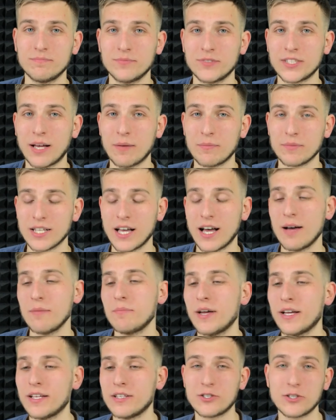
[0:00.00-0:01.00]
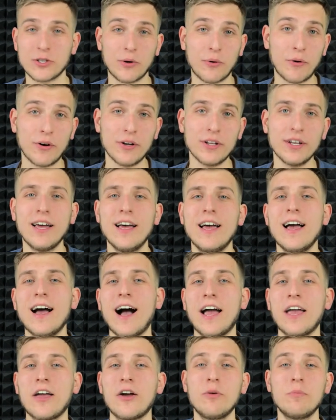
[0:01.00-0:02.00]
thumbs up and so on.
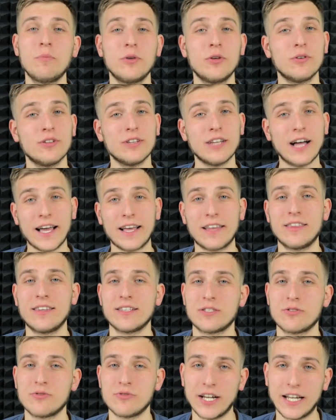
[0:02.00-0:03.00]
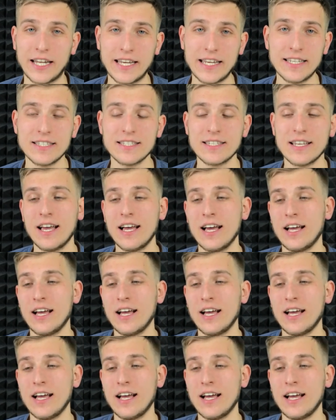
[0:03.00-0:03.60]
I hope you like this release.